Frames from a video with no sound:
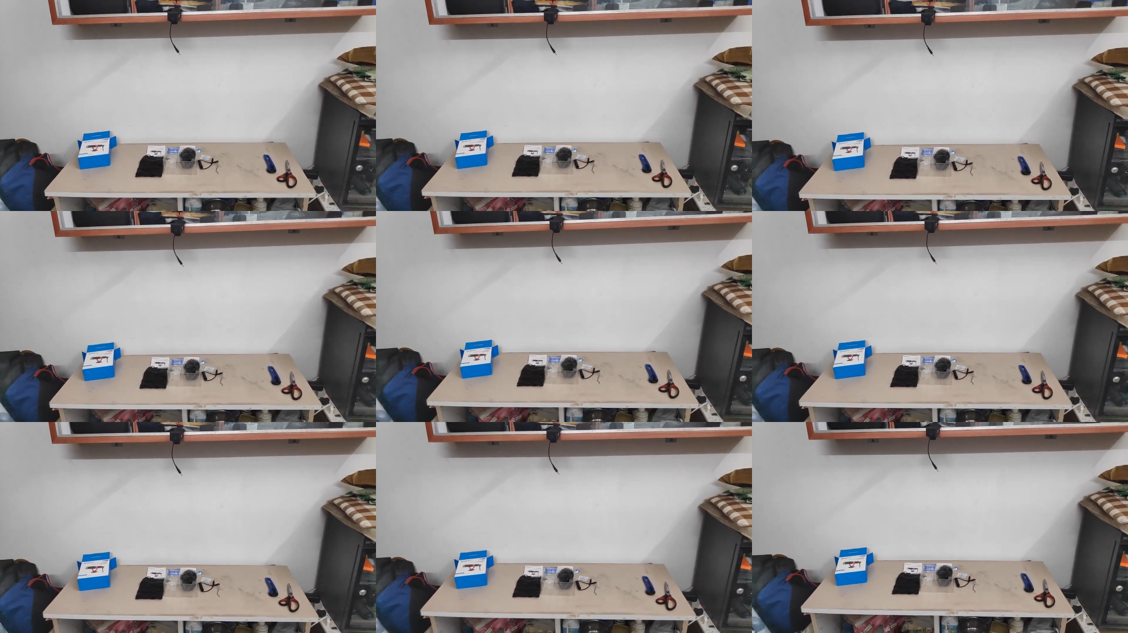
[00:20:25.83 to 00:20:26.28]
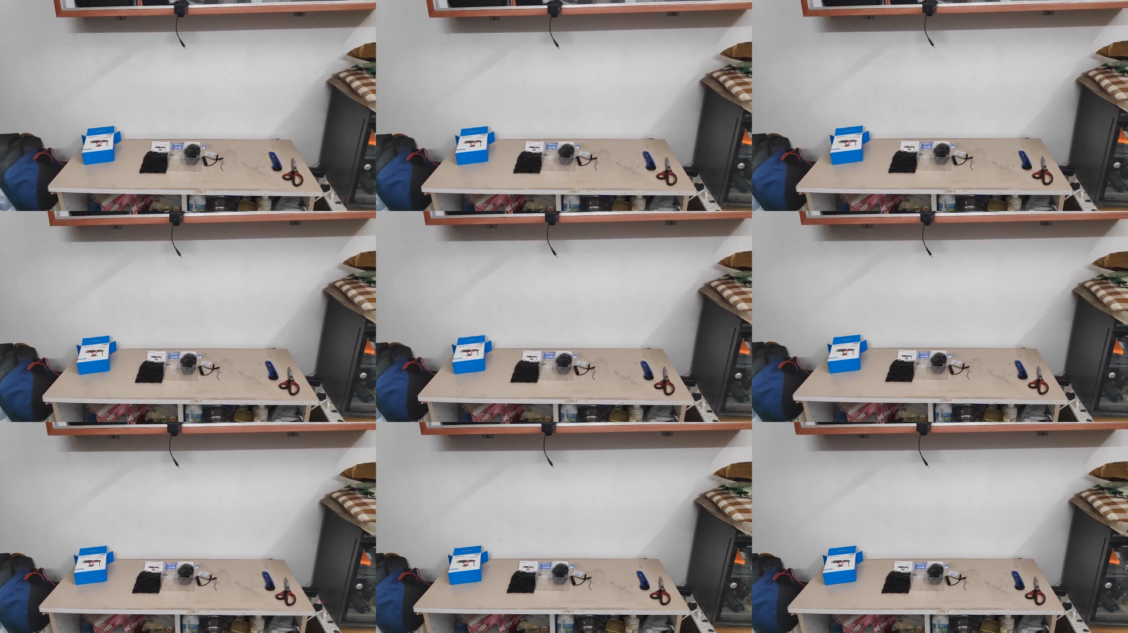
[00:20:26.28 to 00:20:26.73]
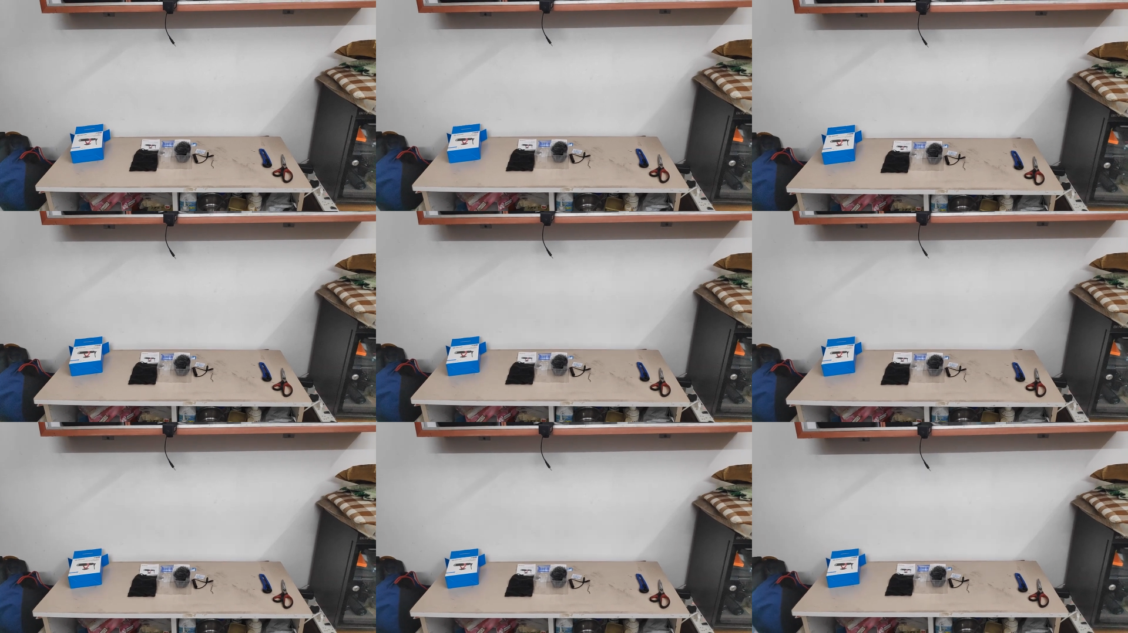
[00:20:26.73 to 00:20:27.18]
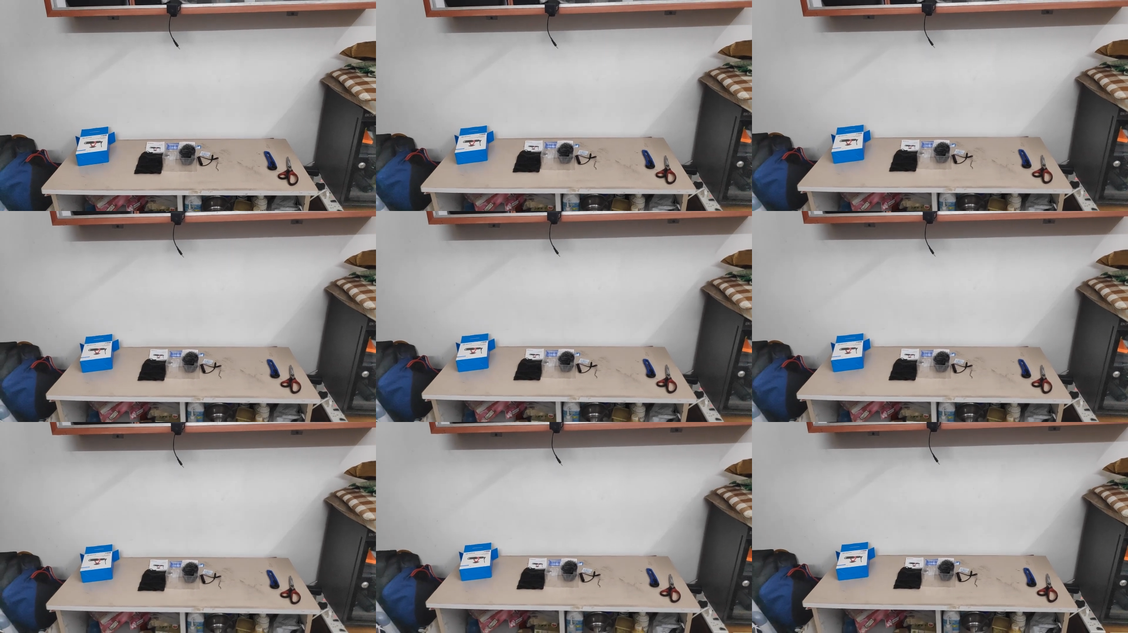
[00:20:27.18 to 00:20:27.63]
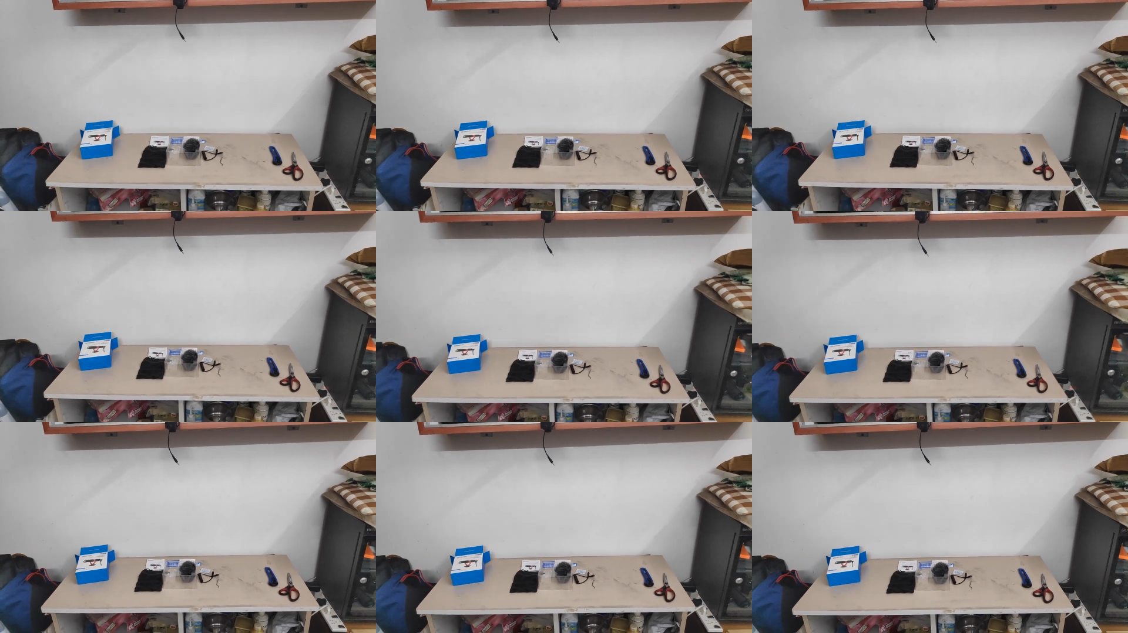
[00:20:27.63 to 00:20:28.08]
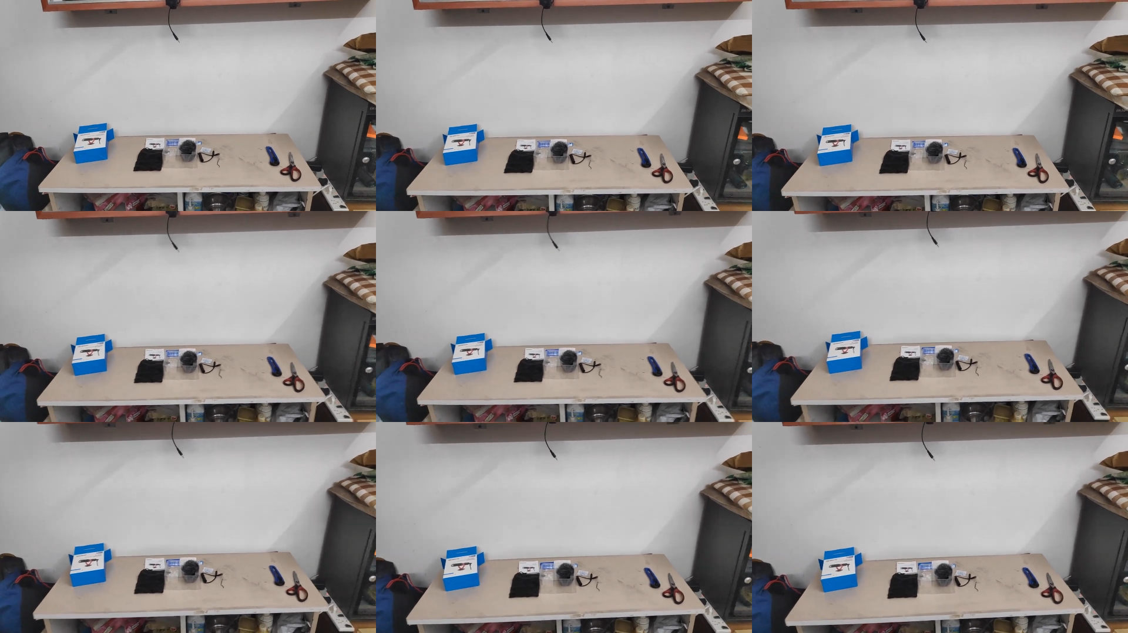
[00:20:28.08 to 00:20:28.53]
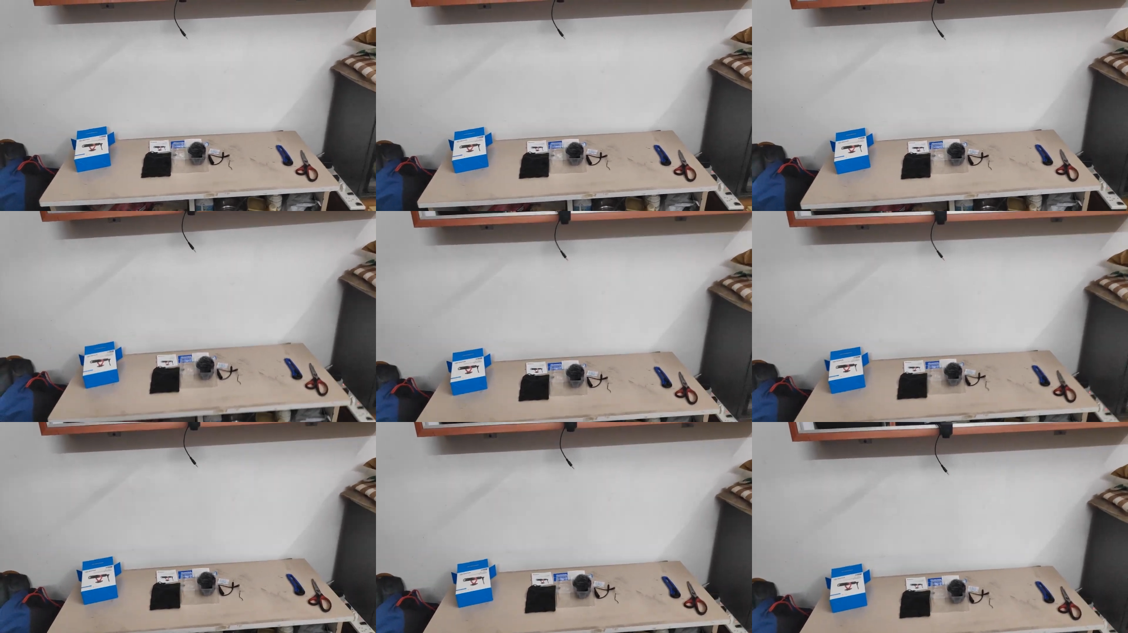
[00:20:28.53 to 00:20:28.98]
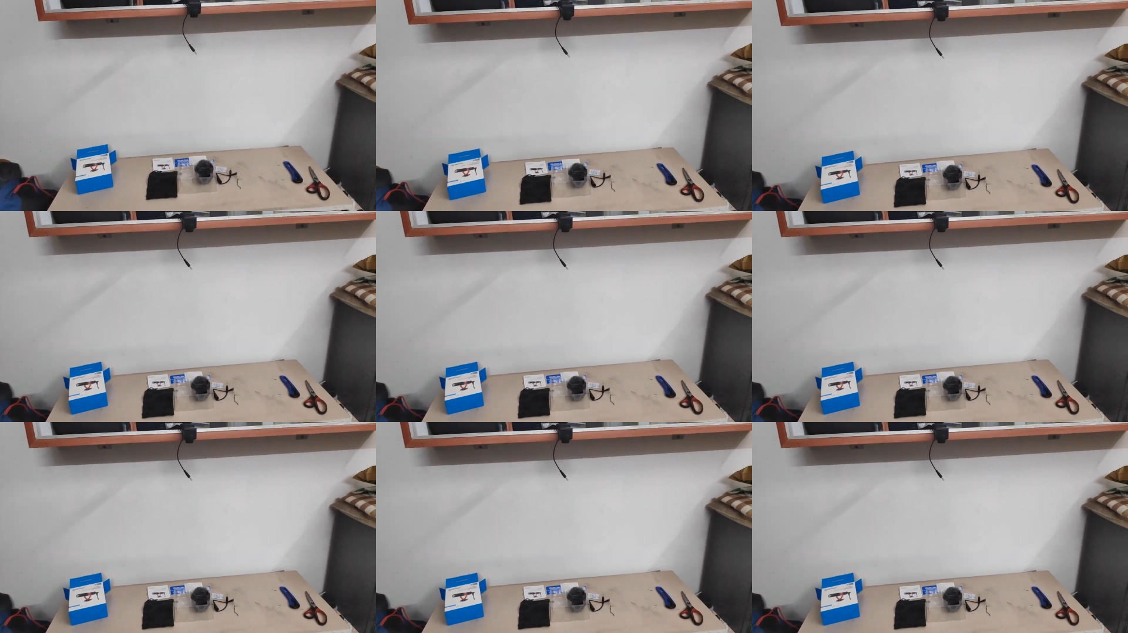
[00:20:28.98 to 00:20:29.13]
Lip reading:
[unreadable: no face in view]